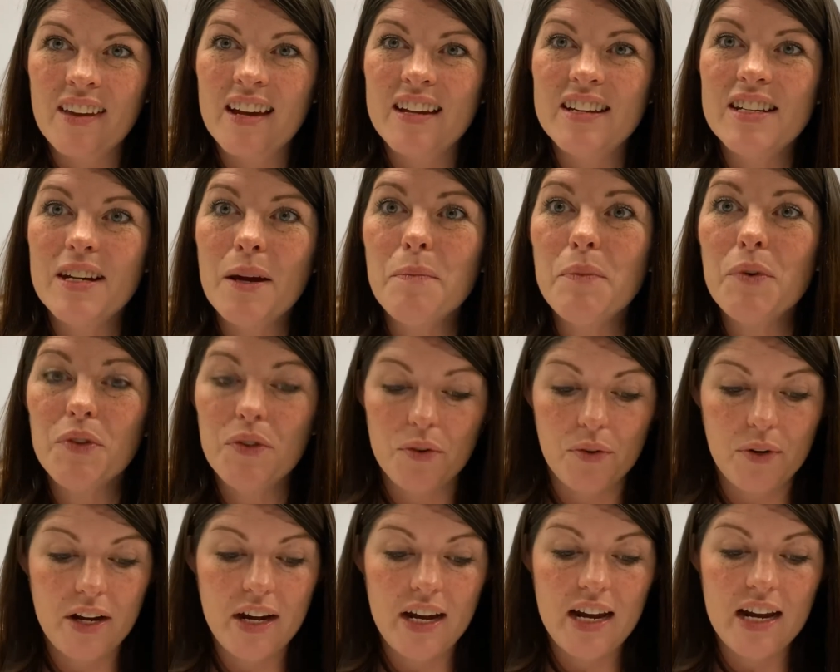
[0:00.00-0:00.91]
Number
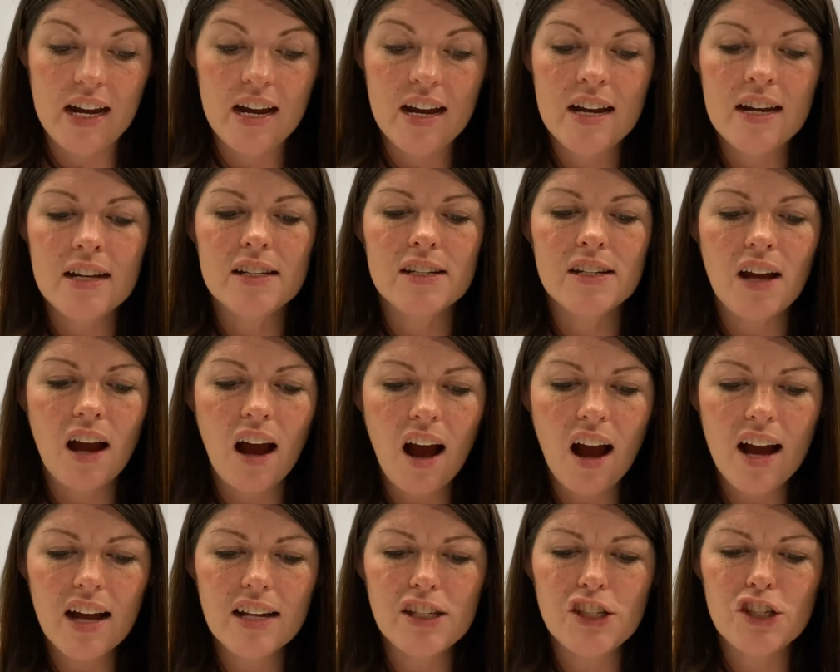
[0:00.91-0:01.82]
3,
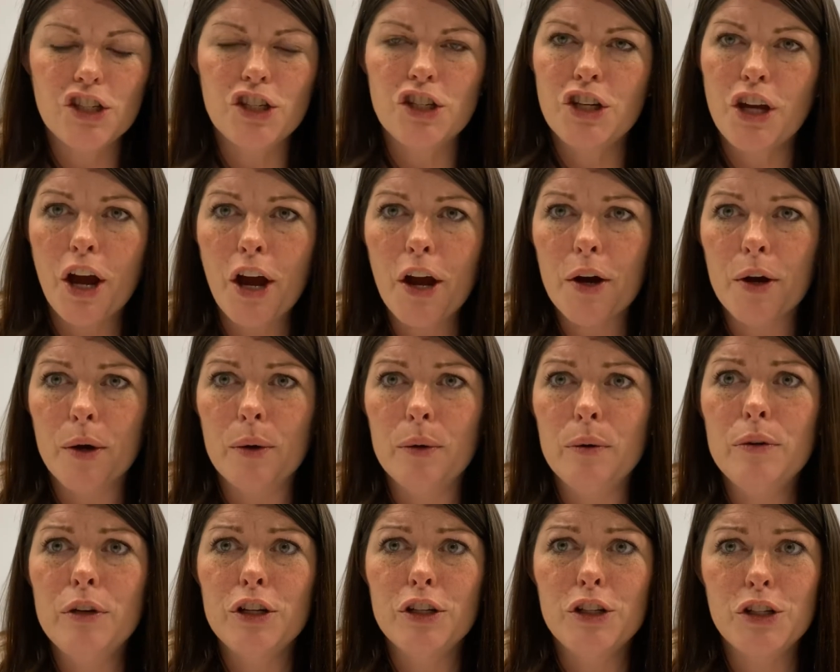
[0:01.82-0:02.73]
Todd's
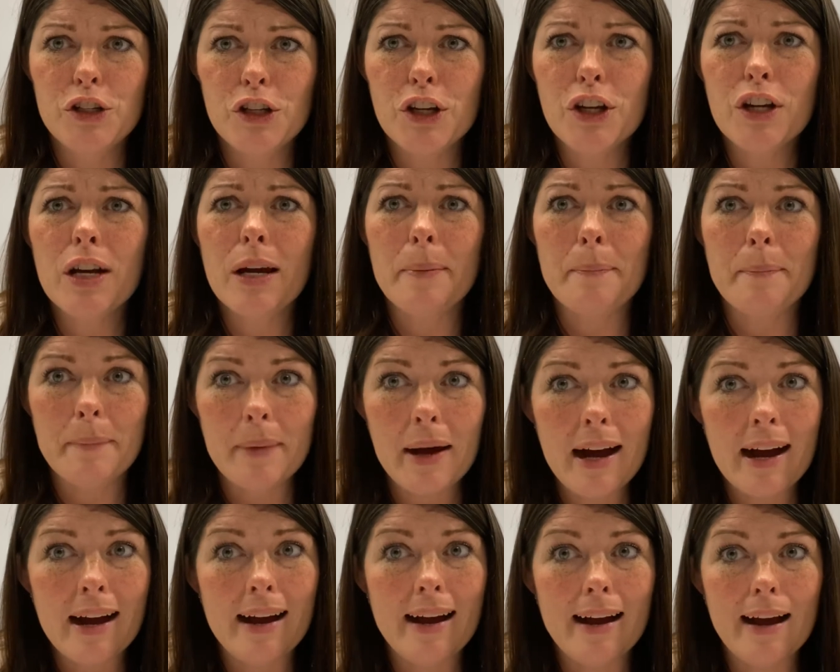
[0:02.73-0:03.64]
toad took
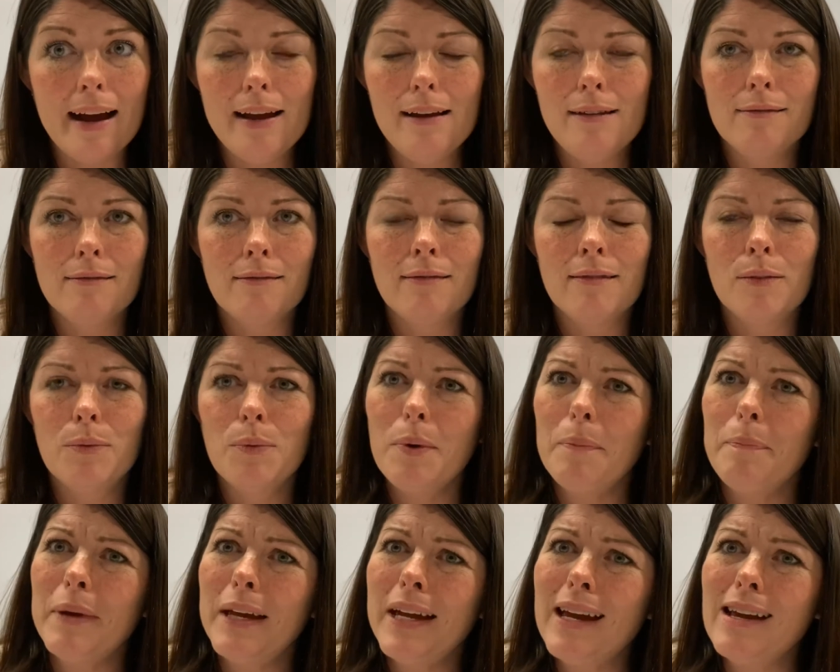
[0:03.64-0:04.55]
my,
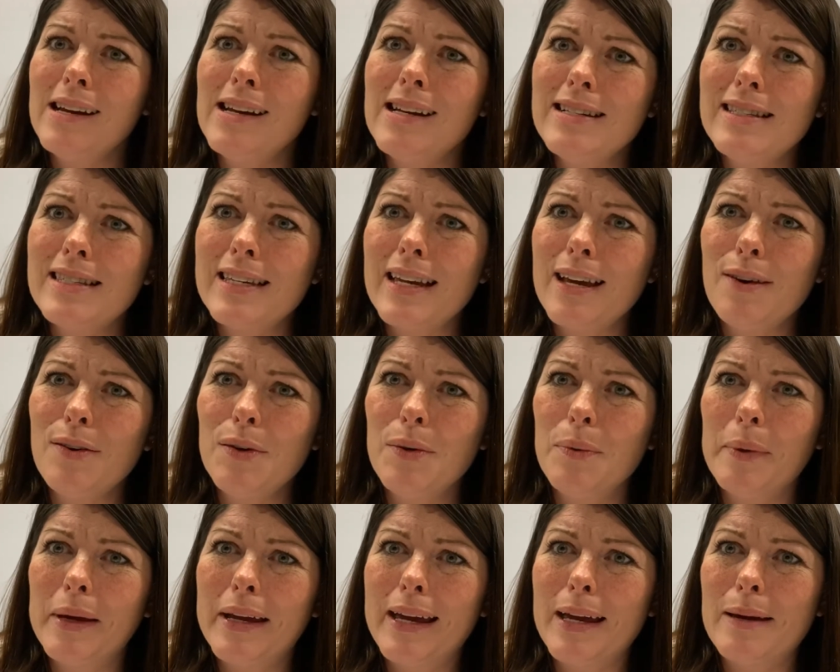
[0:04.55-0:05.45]
what beginning sound do
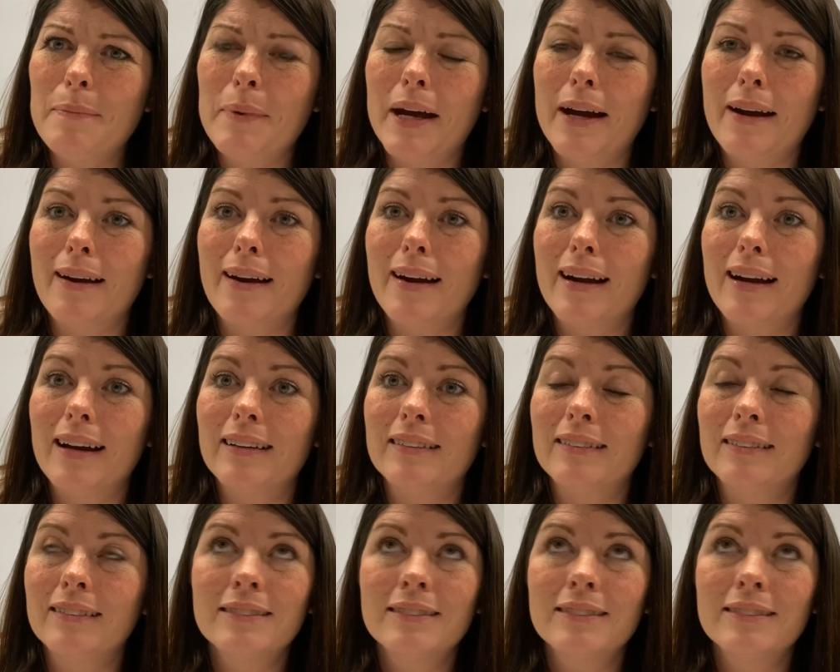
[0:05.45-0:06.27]
we keep hearing?